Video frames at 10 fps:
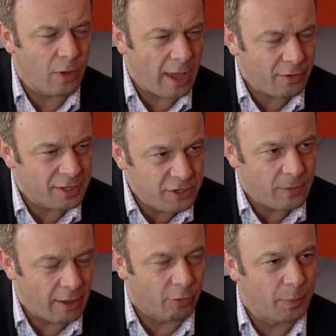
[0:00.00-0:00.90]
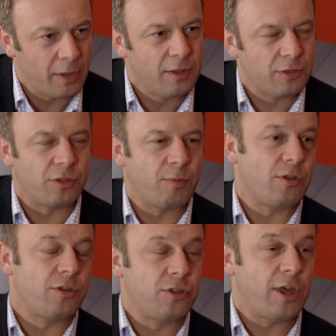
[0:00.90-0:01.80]
how can you help to, I
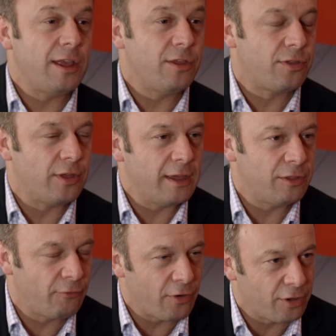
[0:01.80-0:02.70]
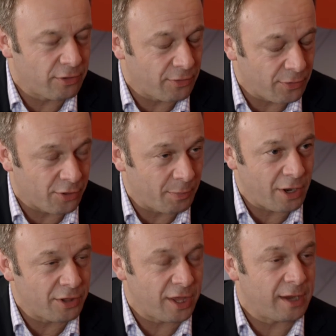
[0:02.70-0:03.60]
suppose, to change the focus of the
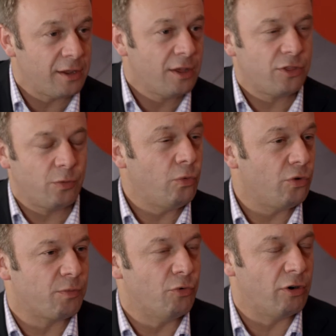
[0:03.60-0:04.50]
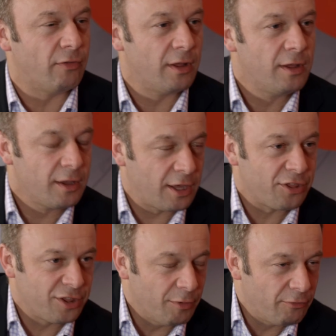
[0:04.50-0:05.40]
supply chain towards more of a
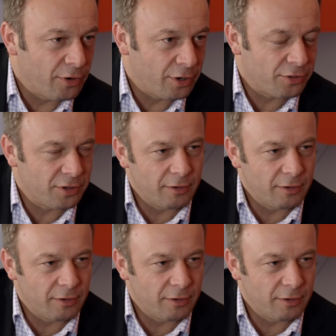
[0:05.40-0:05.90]
customer-focused